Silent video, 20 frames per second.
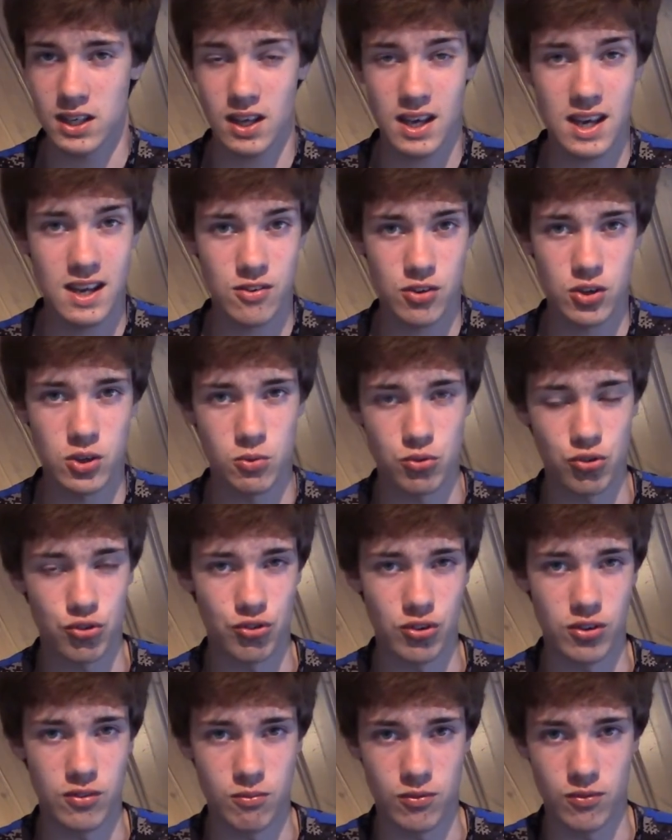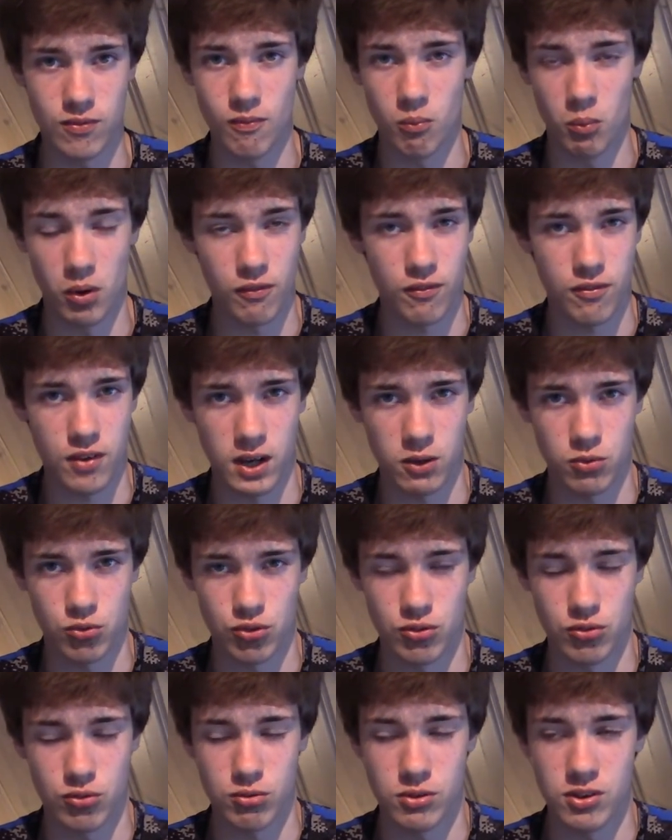It uses the
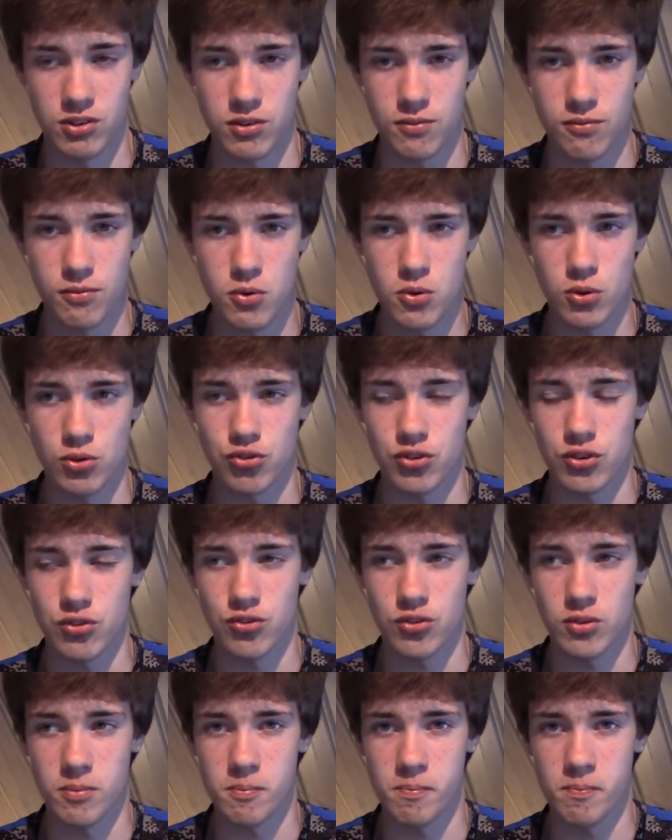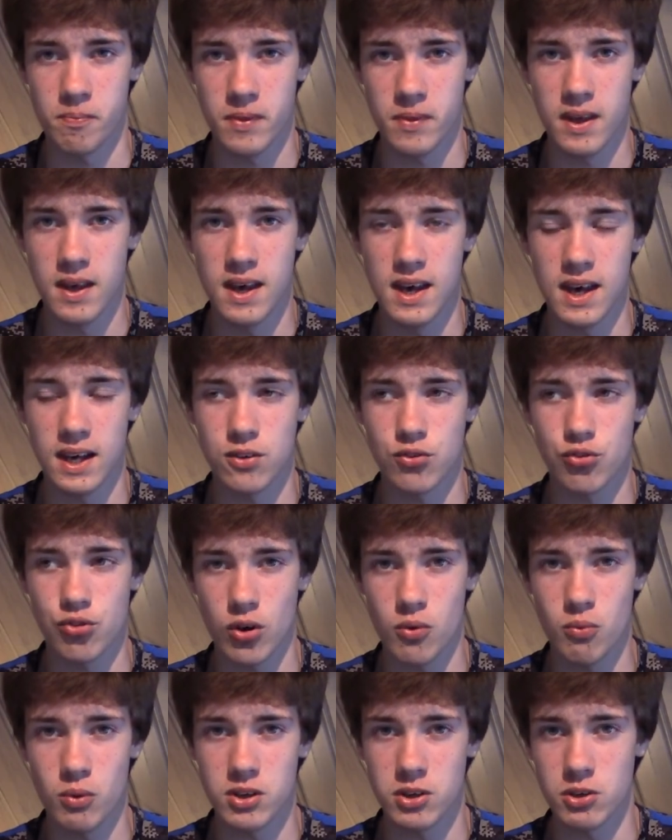1024 system. And so
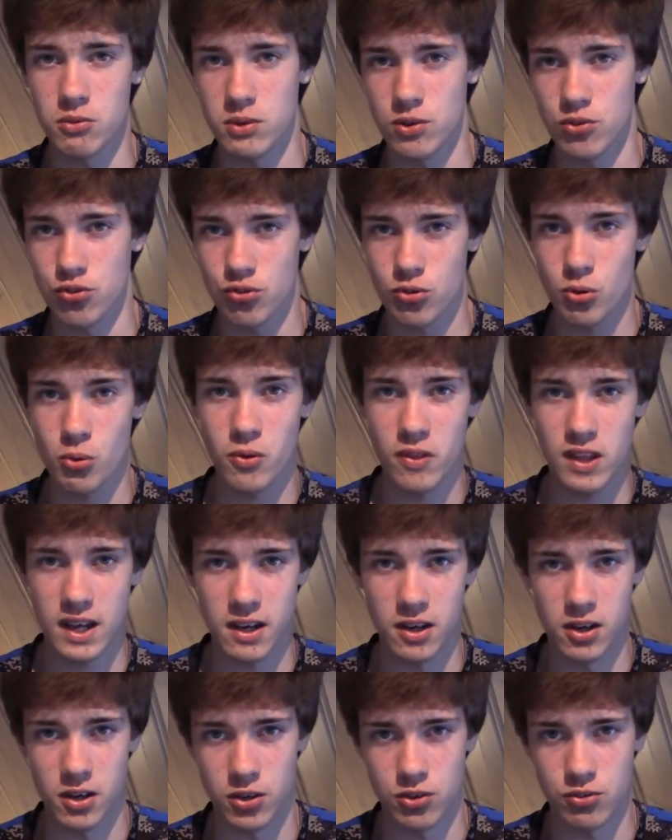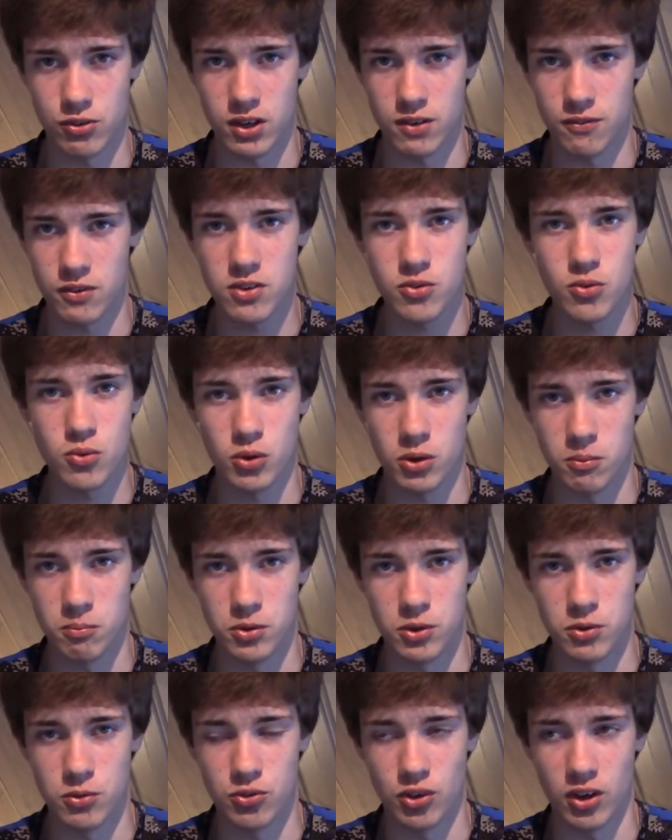when you install that hard drive in your
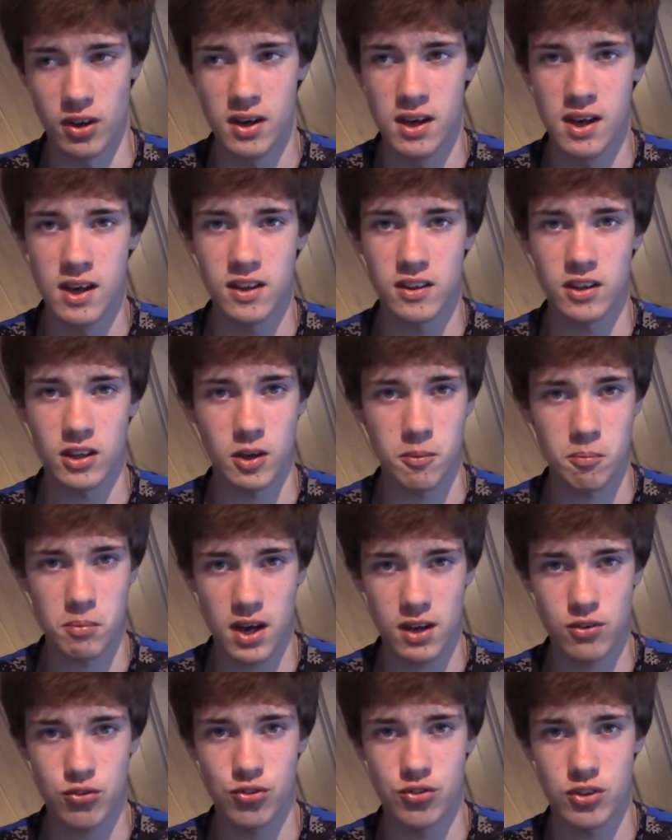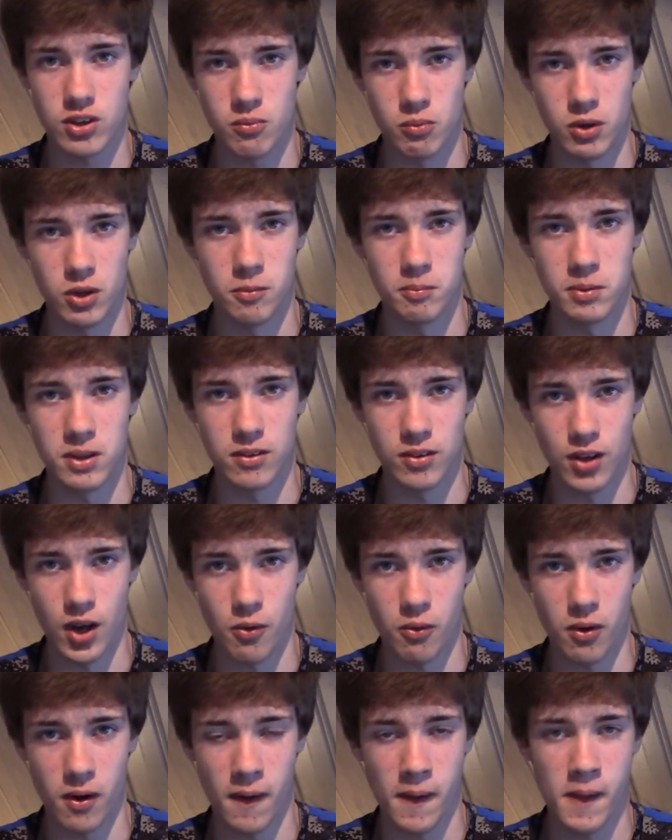computer, the capacity will be
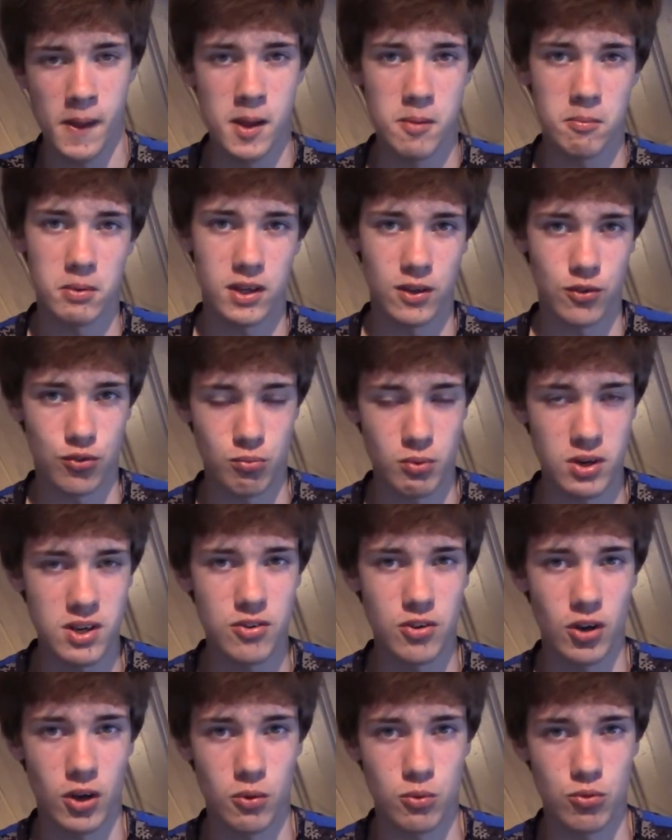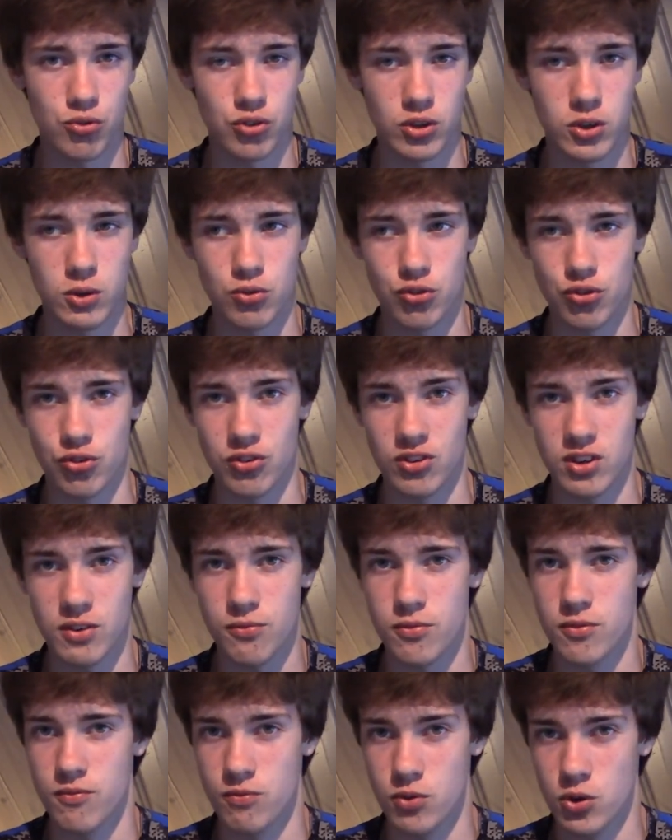lower because Windows uses a
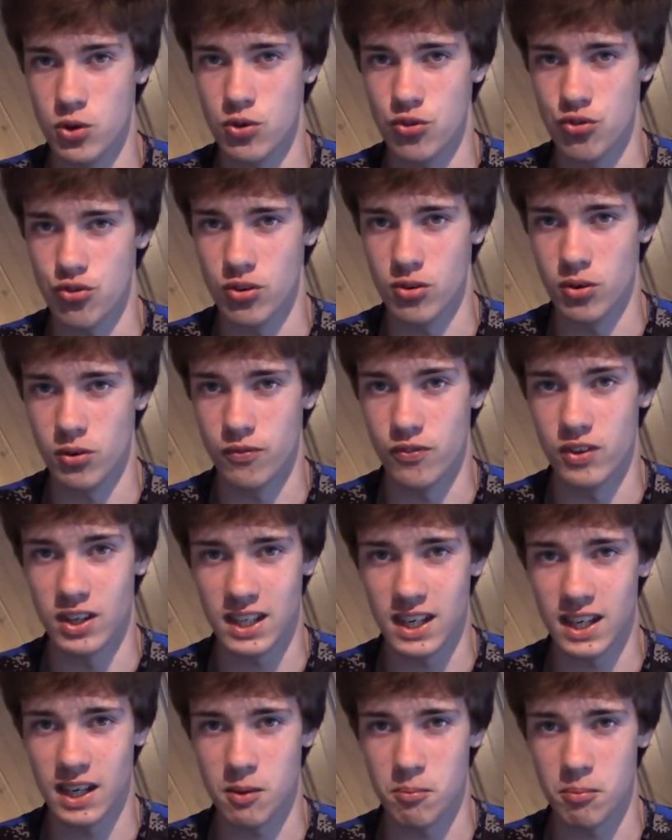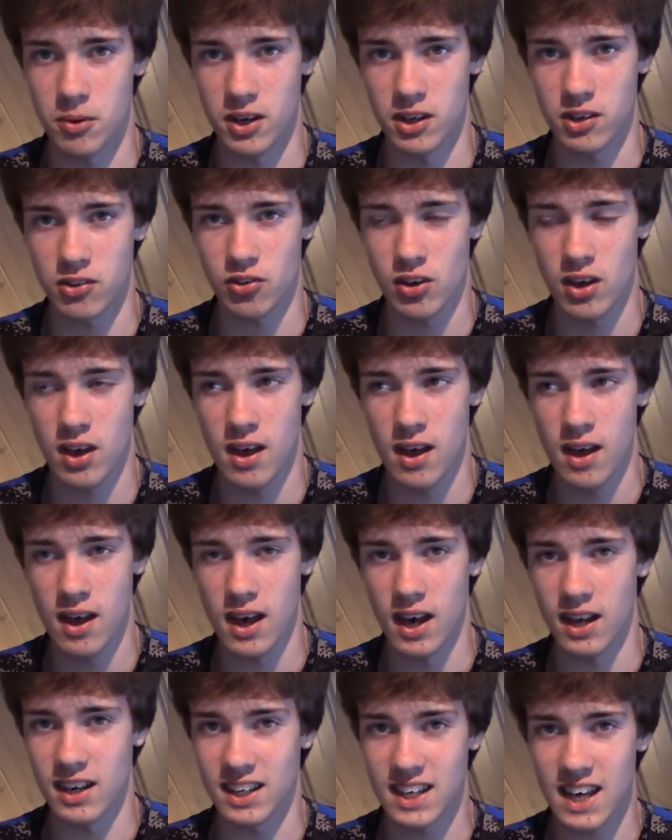different version of the gigabyte.
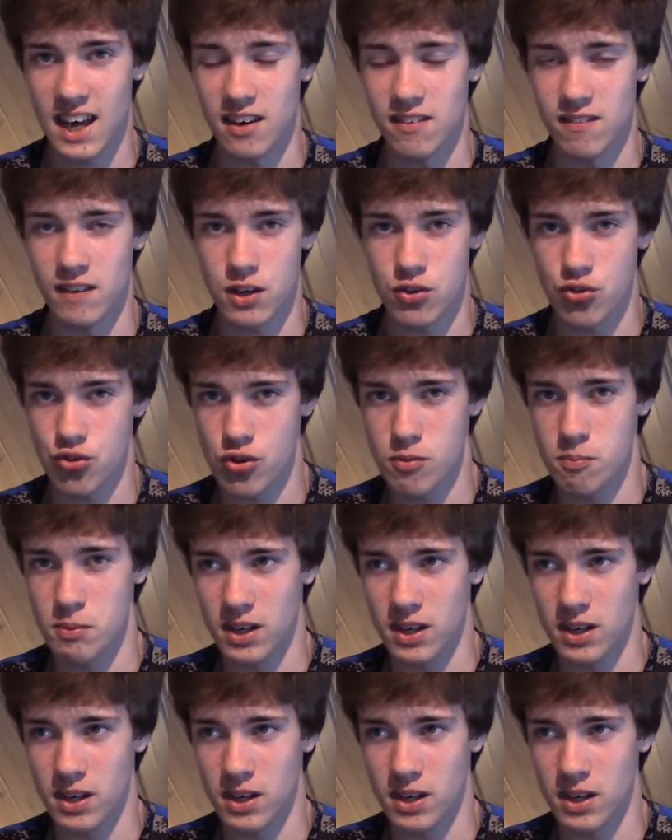And again, they should be